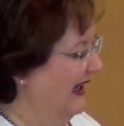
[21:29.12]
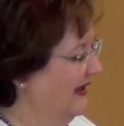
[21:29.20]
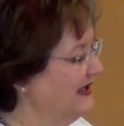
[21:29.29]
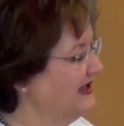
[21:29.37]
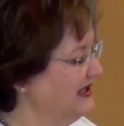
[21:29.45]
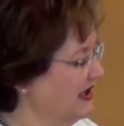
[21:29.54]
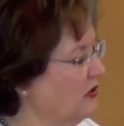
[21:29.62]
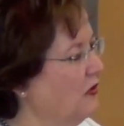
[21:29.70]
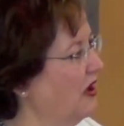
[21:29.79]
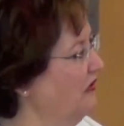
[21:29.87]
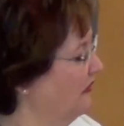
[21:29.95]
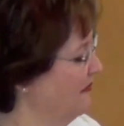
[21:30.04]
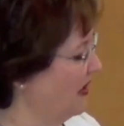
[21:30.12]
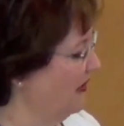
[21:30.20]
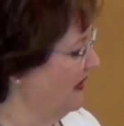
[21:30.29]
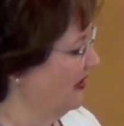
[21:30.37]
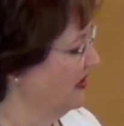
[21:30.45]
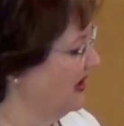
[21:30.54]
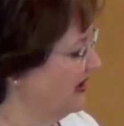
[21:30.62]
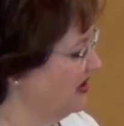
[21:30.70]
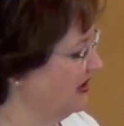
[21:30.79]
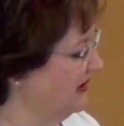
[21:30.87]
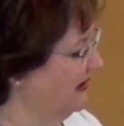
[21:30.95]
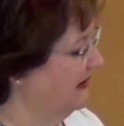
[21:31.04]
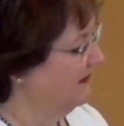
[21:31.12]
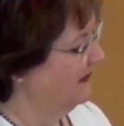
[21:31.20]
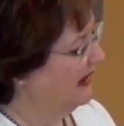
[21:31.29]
And this is a quote from her introduction.